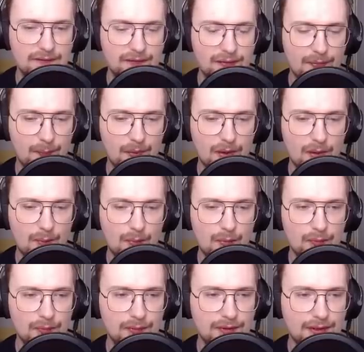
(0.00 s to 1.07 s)
for the
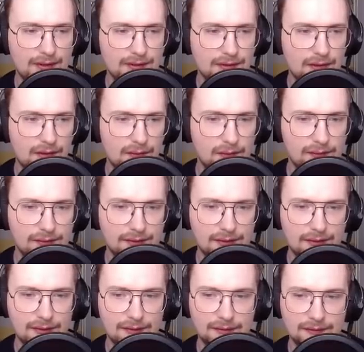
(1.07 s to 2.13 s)
purples and golds
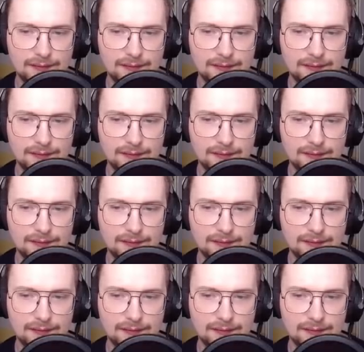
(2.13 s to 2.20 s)
here.